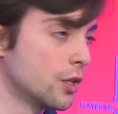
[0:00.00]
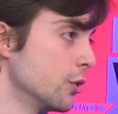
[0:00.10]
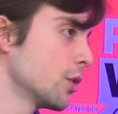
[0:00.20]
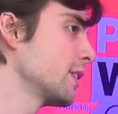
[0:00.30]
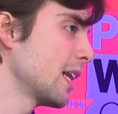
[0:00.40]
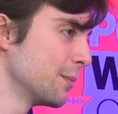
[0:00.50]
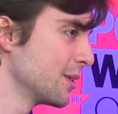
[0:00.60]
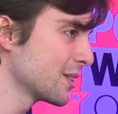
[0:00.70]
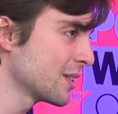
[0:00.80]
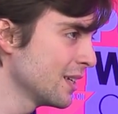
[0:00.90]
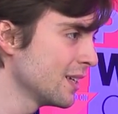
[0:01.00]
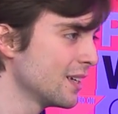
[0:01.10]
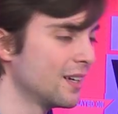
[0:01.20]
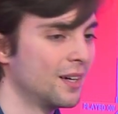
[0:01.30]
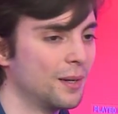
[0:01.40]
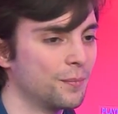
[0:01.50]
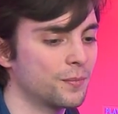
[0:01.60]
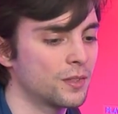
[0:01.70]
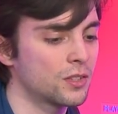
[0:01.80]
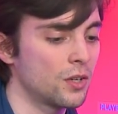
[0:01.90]
use those elements.
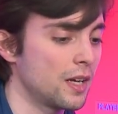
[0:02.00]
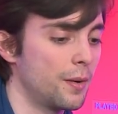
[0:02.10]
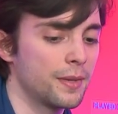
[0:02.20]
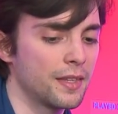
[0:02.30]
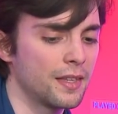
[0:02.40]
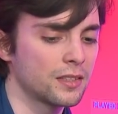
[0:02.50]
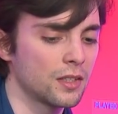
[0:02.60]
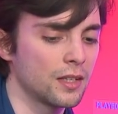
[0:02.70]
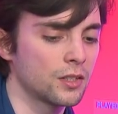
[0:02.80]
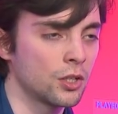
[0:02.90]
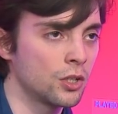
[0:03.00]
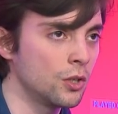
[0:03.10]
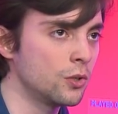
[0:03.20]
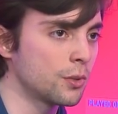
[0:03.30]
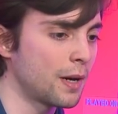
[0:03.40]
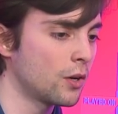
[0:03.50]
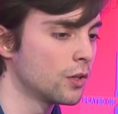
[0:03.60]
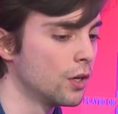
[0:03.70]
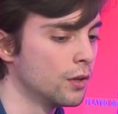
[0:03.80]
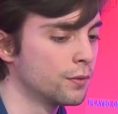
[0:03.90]
So yeah, I mean, there's a huge
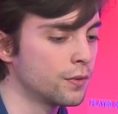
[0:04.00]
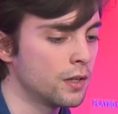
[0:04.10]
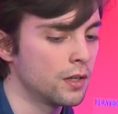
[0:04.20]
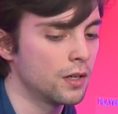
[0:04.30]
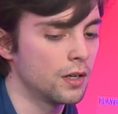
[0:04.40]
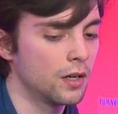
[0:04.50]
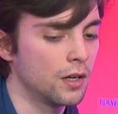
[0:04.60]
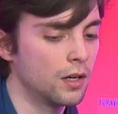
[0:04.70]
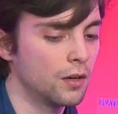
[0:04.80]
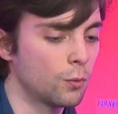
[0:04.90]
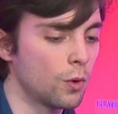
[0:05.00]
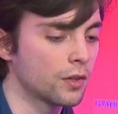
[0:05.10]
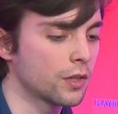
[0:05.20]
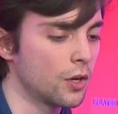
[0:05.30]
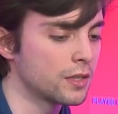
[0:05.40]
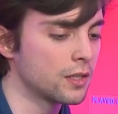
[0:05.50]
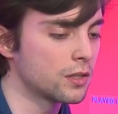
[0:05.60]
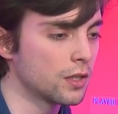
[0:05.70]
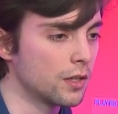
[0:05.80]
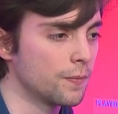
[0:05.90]
amount of work that goes
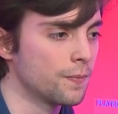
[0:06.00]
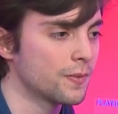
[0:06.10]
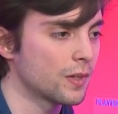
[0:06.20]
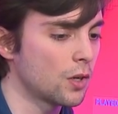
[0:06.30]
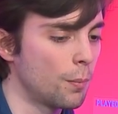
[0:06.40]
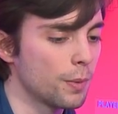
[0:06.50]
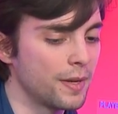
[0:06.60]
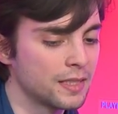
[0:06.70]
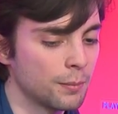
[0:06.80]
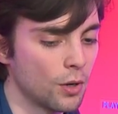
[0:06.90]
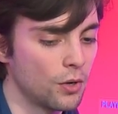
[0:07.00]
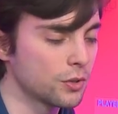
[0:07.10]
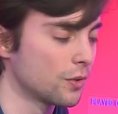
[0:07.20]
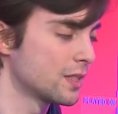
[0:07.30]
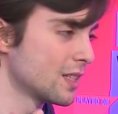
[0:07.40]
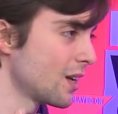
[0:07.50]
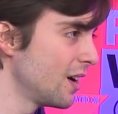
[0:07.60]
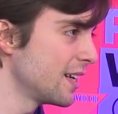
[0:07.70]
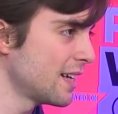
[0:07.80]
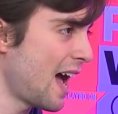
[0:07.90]
into complementing both sort of
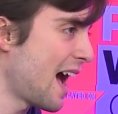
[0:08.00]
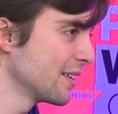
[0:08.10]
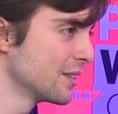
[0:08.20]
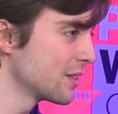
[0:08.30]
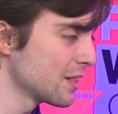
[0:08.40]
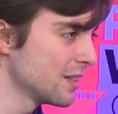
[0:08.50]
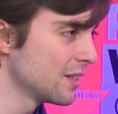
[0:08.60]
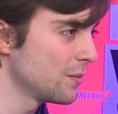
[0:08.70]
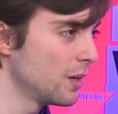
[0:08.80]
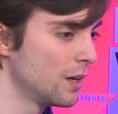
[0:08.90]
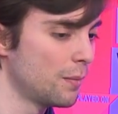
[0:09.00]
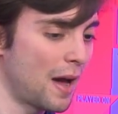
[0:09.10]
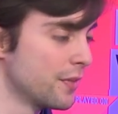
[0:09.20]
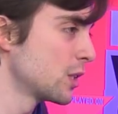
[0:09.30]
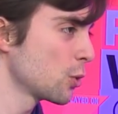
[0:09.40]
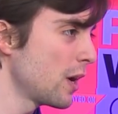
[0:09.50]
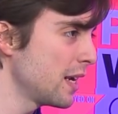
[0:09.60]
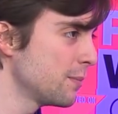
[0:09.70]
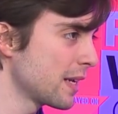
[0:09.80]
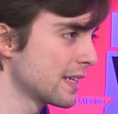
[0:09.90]
design and the
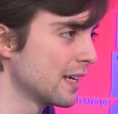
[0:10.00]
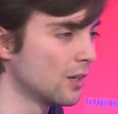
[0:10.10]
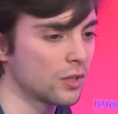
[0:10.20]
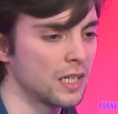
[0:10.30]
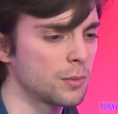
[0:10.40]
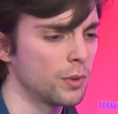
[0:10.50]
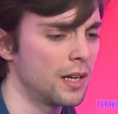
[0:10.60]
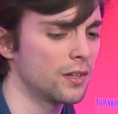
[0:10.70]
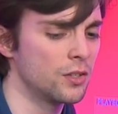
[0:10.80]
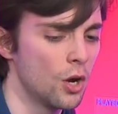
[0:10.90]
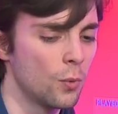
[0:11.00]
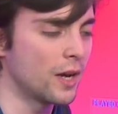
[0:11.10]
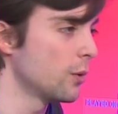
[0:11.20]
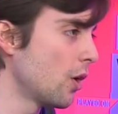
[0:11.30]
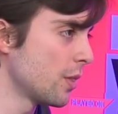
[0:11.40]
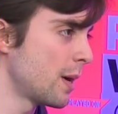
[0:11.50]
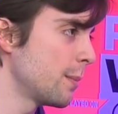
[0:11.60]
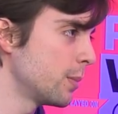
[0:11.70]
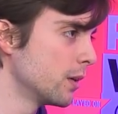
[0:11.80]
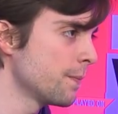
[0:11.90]
terrain, making it look sensible, know where you are on the
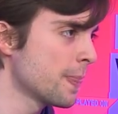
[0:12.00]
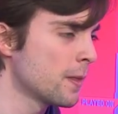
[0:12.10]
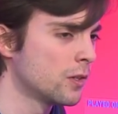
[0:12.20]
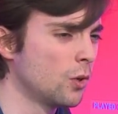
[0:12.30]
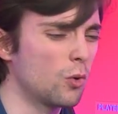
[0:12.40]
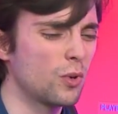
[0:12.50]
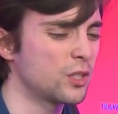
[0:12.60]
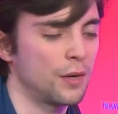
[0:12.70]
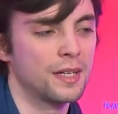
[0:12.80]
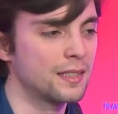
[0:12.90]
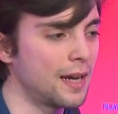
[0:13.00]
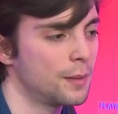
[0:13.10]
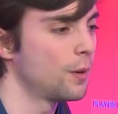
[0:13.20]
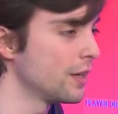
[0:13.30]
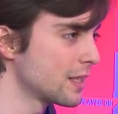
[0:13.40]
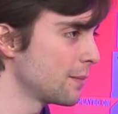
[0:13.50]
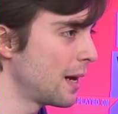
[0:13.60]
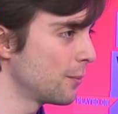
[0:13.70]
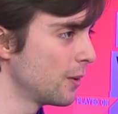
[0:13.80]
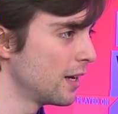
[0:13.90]
map, but not really having dead parts of the
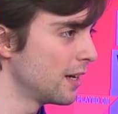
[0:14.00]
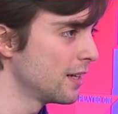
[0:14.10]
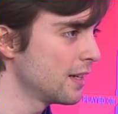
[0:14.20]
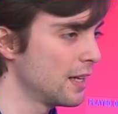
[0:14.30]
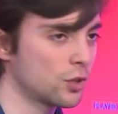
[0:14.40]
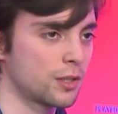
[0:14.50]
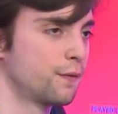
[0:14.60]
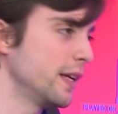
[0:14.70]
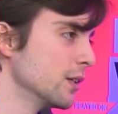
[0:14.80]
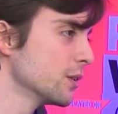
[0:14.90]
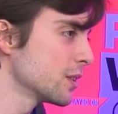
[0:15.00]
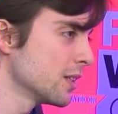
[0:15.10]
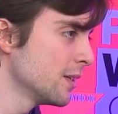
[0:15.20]
map where it's just a field.